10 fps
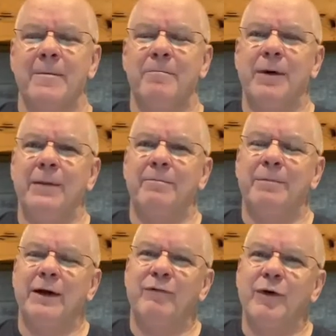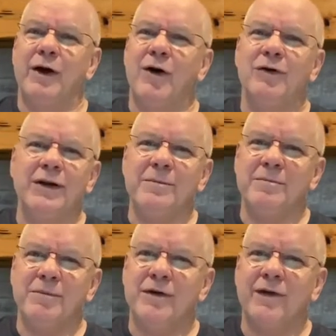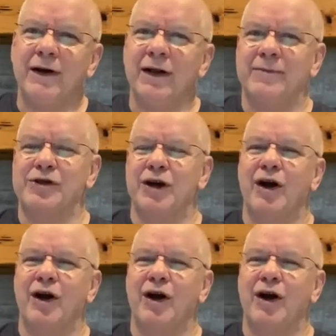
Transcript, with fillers: But but if we only move our lips and